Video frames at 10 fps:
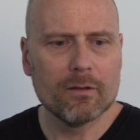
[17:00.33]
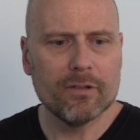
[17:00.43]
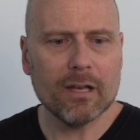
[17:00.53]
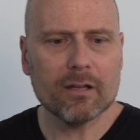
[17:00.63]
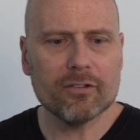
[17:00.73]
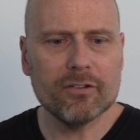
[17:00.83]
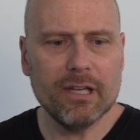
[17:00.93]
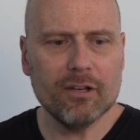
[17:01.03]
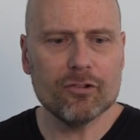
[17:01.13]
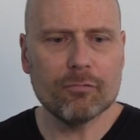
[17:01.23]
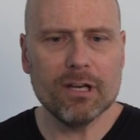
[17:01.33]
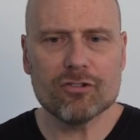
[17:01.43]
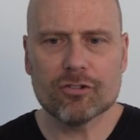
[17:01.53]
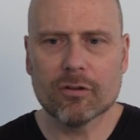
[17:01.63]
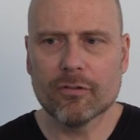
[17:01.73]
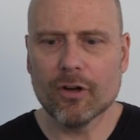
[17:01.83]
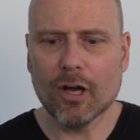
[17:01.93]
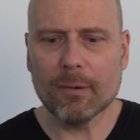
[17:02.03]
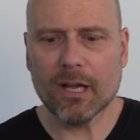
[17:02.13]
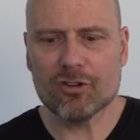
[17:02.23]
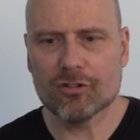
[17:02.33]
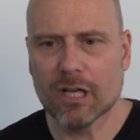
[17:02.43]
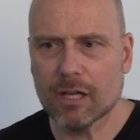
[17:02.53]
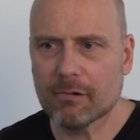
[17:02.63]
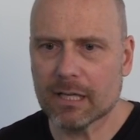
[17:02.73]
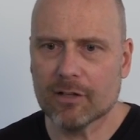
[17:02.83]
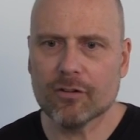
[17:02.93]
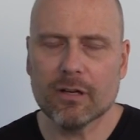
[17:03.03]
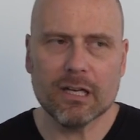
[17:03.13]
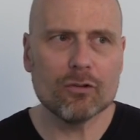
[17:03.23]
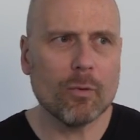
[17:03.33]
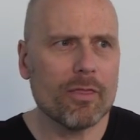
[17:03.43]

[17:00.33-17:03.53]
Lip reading: Delegates needed to reach the nomination. Hillary Clinton needs